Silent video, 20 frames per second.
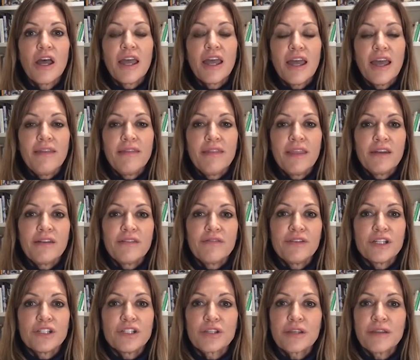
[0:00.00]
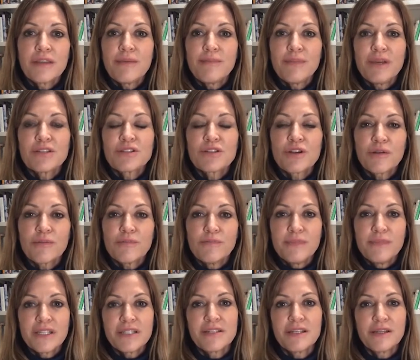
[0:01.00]
And then eventually they may start
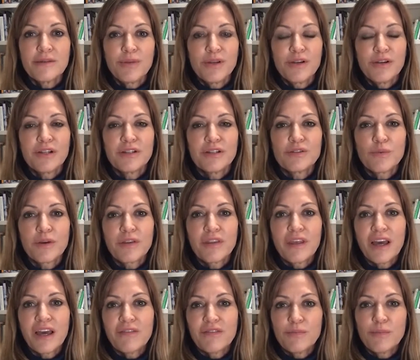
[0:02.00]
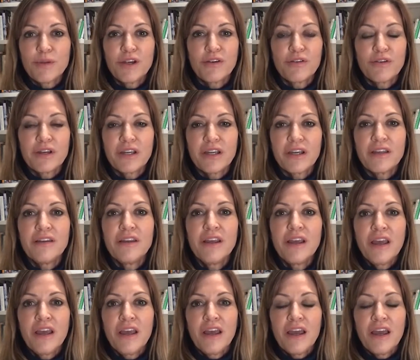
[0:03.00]
missing periods where they have a period
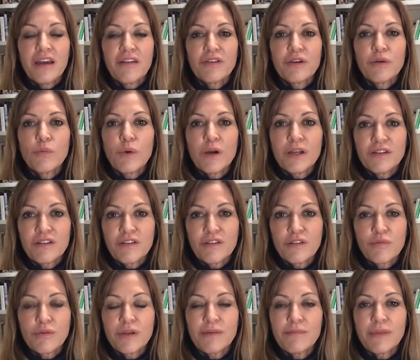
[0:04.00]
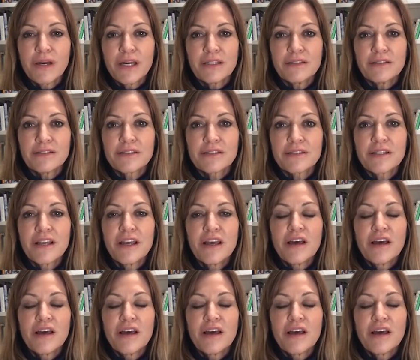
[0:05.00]
every one to three months.